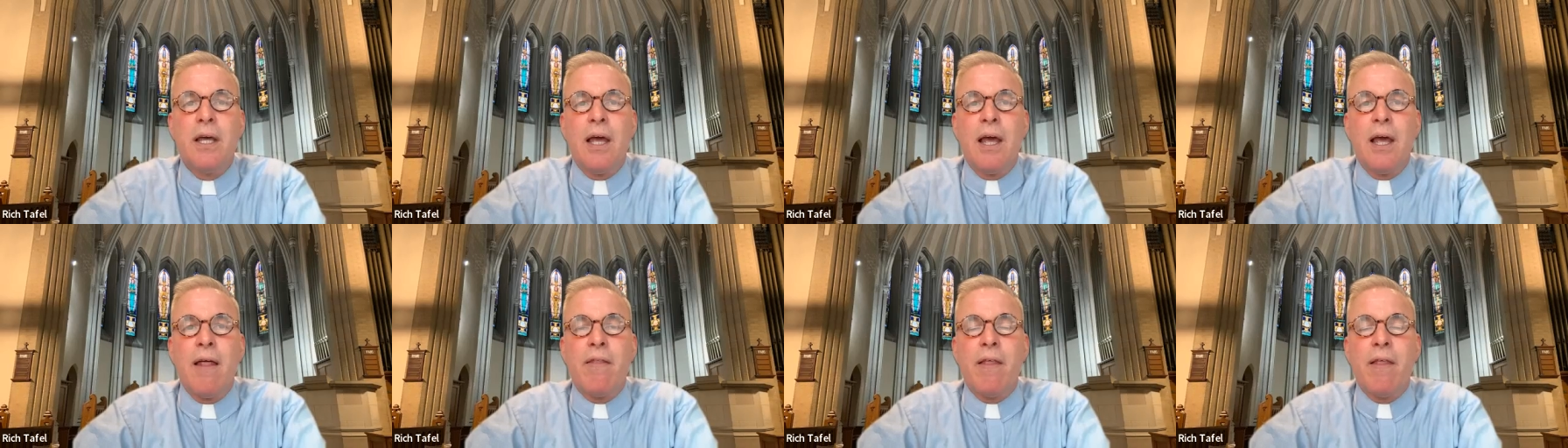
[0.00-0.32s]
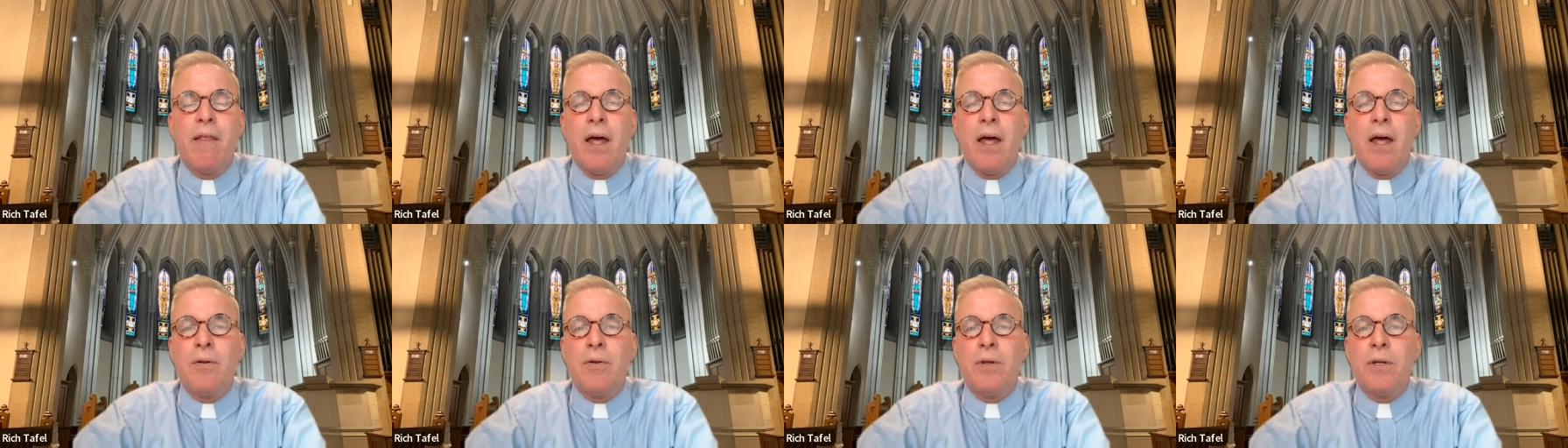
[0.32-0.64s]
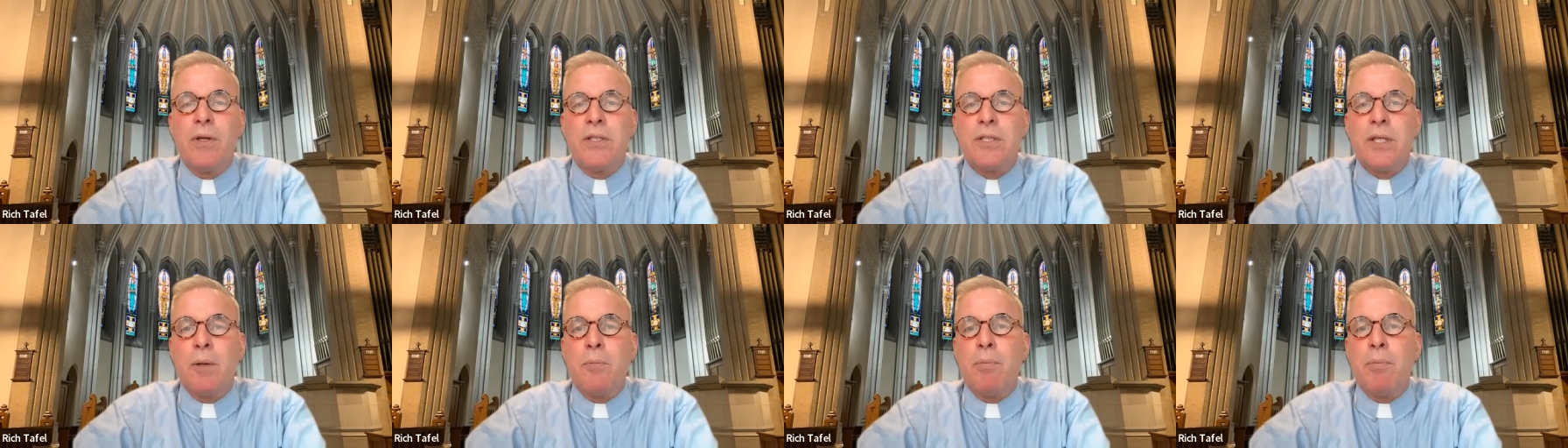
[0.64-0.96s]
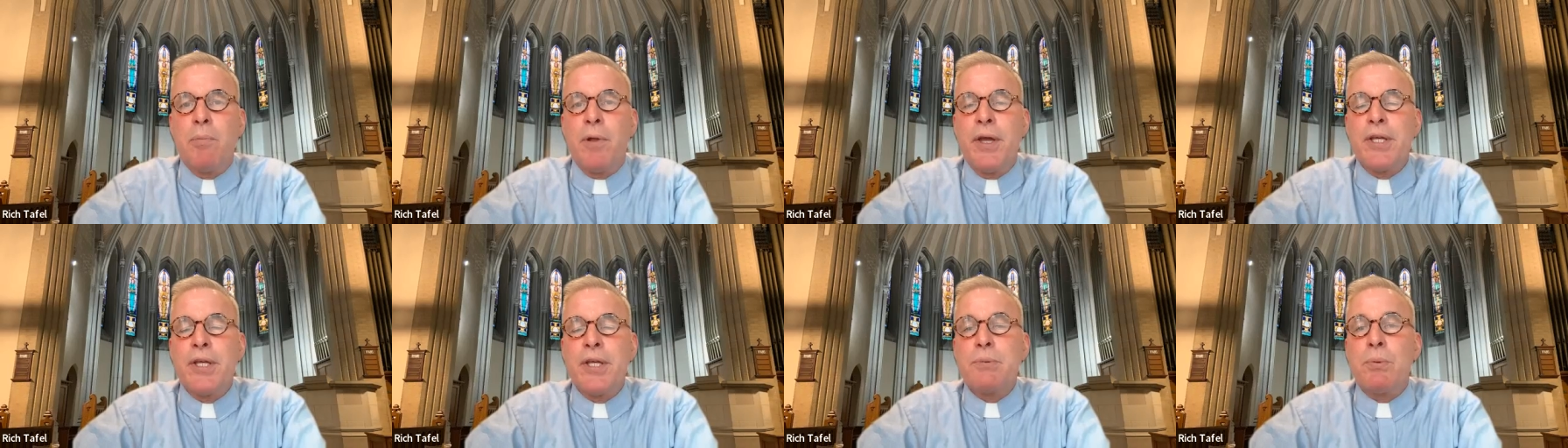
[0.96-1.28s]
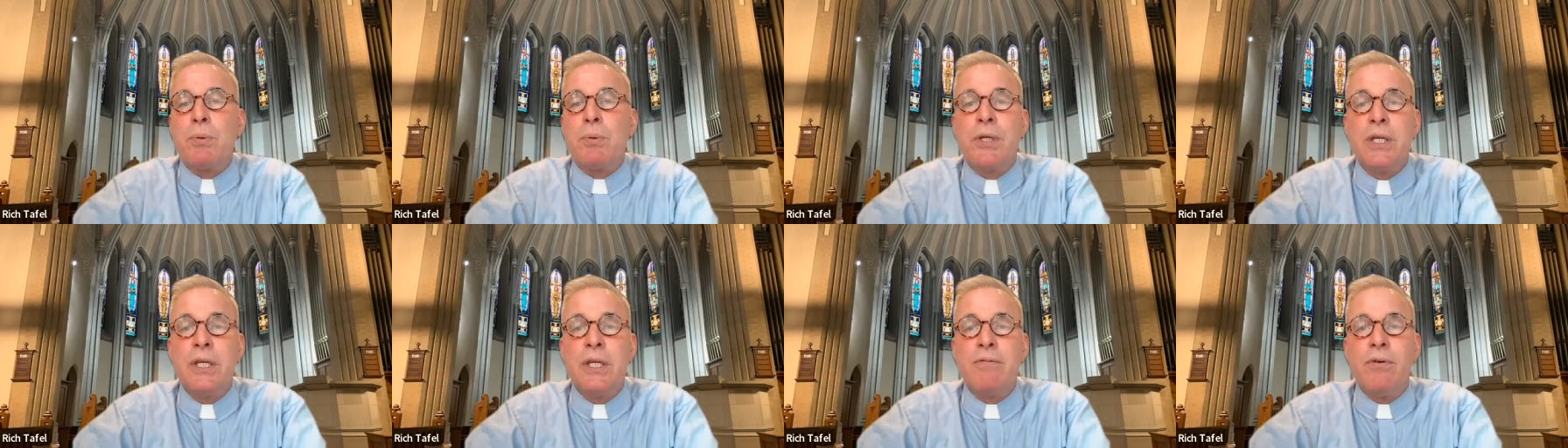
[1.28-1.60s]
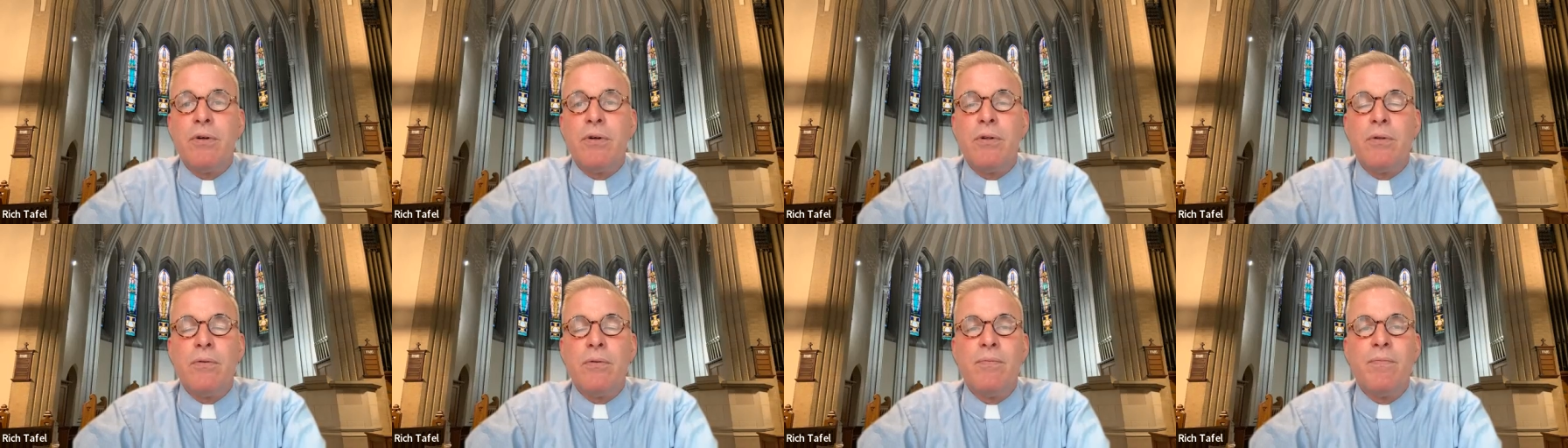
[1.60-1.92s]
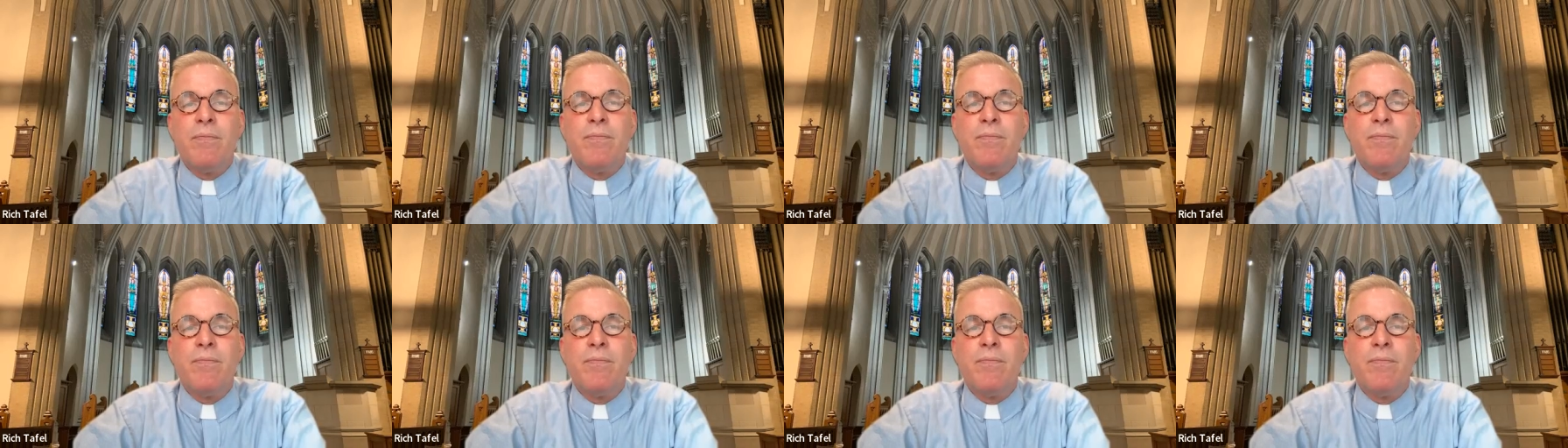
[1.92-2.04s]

And that is a place where evil